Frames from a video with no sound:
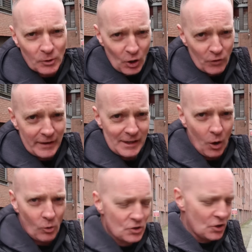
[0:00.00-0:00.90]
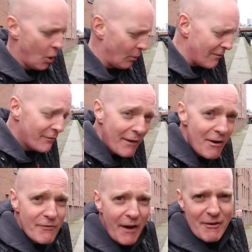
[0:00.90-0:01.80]
another video. So I'm
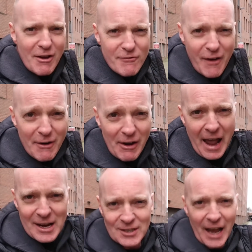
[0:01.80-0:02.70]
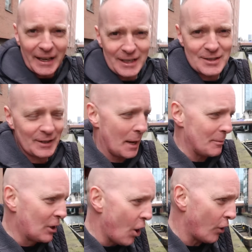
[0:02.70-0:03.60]
very excited today
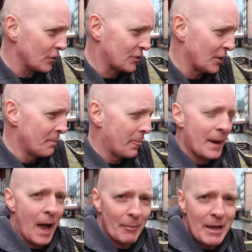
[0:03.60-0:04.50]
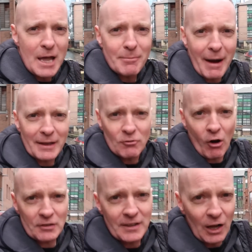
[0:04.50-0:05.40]
because I'm here by the
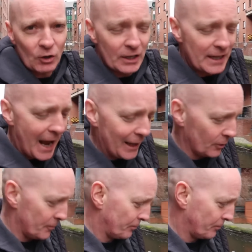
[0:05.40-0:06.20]
Rochdale Canal